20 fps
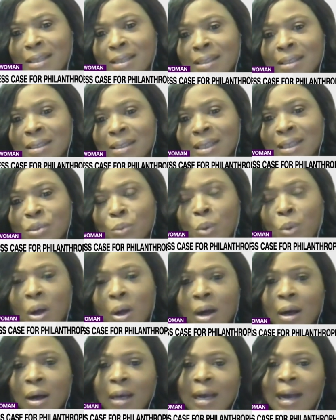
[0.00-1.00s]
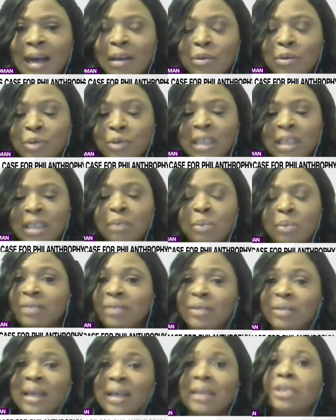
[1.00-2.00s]
in this work, I really
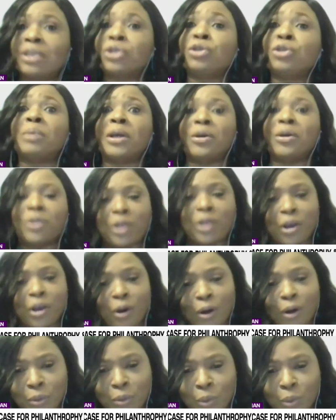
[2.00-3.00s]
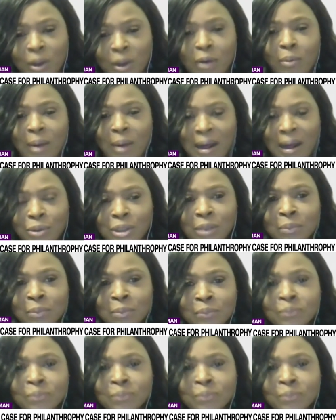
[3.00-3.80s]
believe that it should be the other way around.